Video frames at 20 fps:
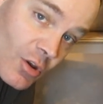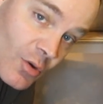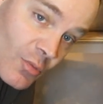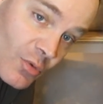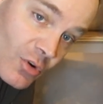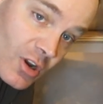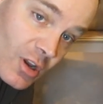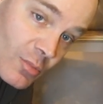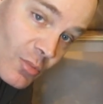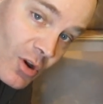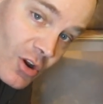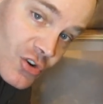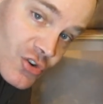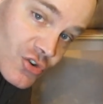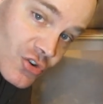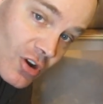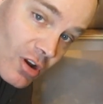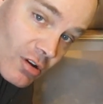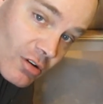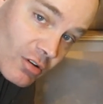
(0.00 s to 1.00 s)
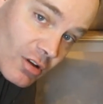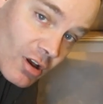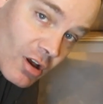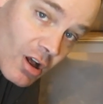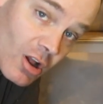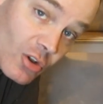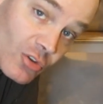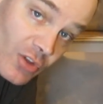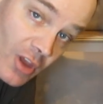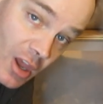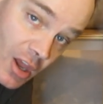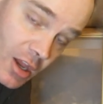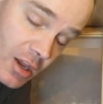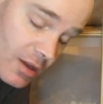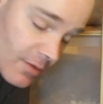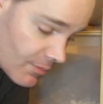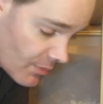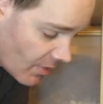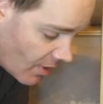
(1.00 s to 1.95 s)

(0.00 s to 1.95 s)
pretty much all day,